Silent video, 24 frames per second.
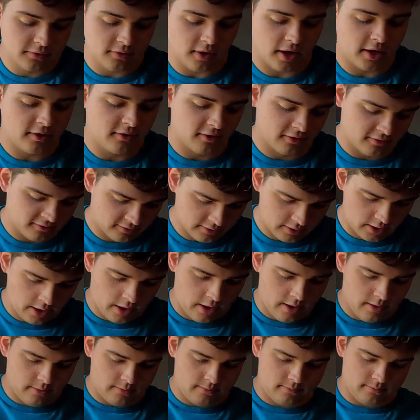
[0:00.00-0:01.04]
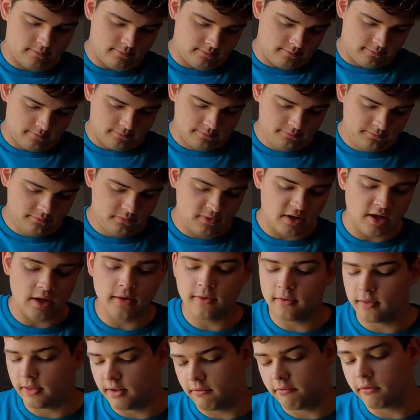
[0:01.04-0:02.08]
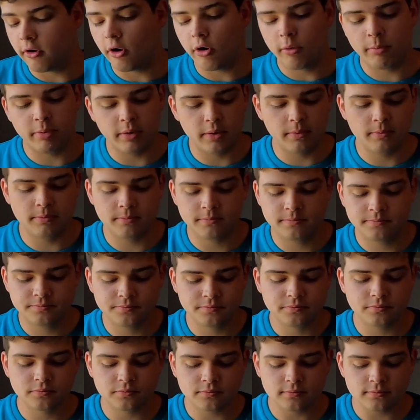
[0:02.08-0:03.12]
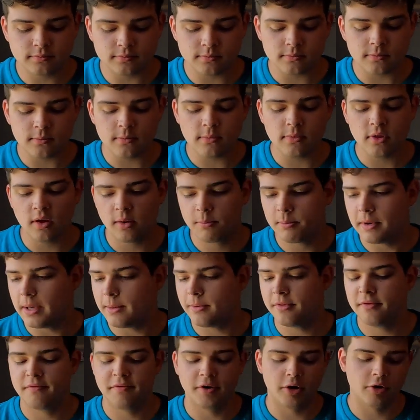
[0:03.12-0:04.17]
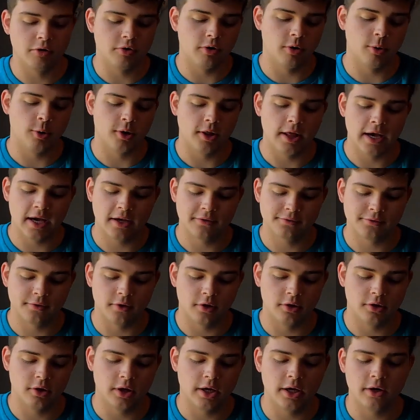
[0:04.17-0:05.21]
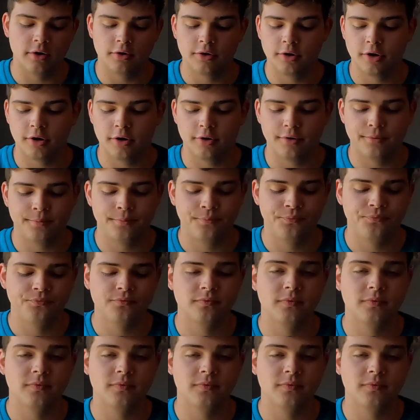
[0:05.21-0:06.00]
So I just leave it open. Maybe the Velcro will last longer, I don't know.